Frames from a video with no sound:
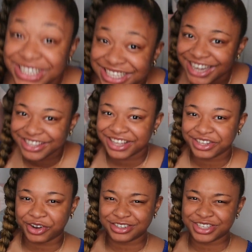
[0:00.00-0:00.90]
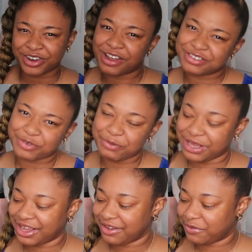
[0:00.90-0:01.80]
and it's kind of like a little arts and crafts for
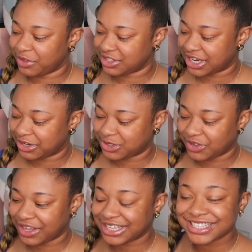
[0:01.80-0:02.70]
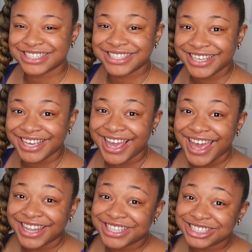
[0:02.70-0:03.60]
me and for the channel, so you guys can see
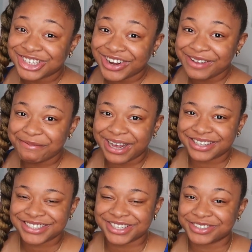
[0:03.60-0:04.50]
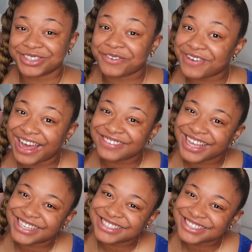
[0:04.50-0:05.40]
this great milestone. So
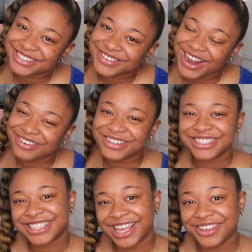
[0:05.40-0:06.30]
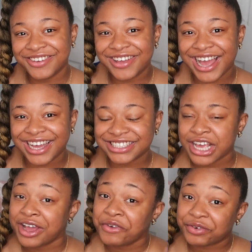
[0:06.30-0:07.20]
5,000 subscribers, thank you guys
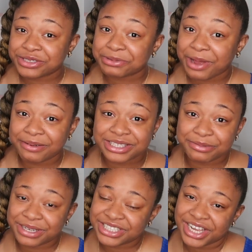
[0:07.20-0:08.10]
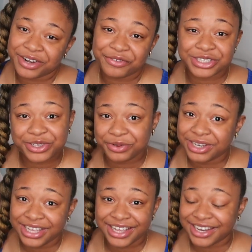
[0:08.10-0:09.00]
for subscribing to my channel, for
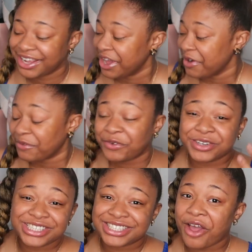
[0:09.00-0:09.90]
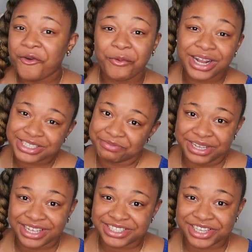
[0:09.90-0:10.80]
tuning in, for just watching
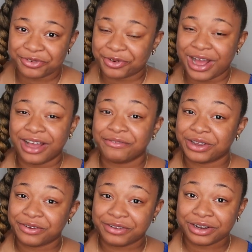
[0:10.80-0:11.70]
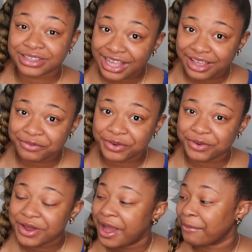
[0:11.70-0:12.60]
me in general. I'm very, very
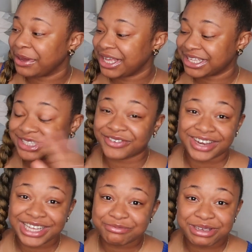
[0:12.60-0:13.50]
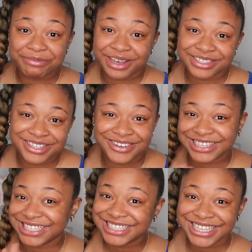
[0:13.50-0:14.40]
thankful. But yeah, so next big
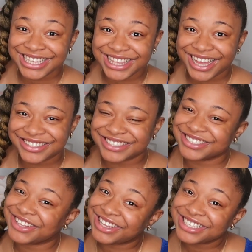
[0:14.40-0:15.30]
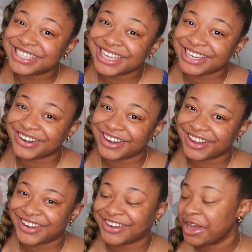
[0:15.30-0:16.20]
milestone is 10,000, so let's get there,
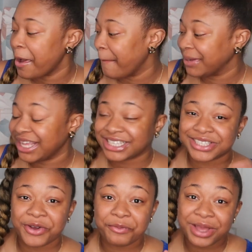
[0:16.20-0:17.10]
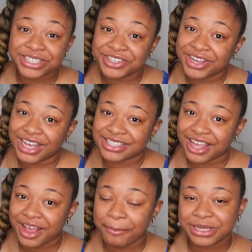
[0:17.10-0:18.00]
y'all. But yeah, so make sure you guys
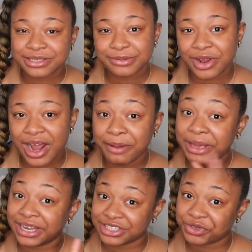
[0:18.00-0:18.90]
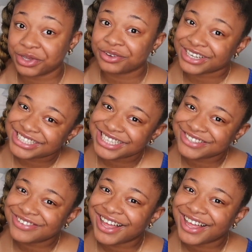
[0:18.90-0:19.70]
like, comment, and subscribe, and enjoy the rest of this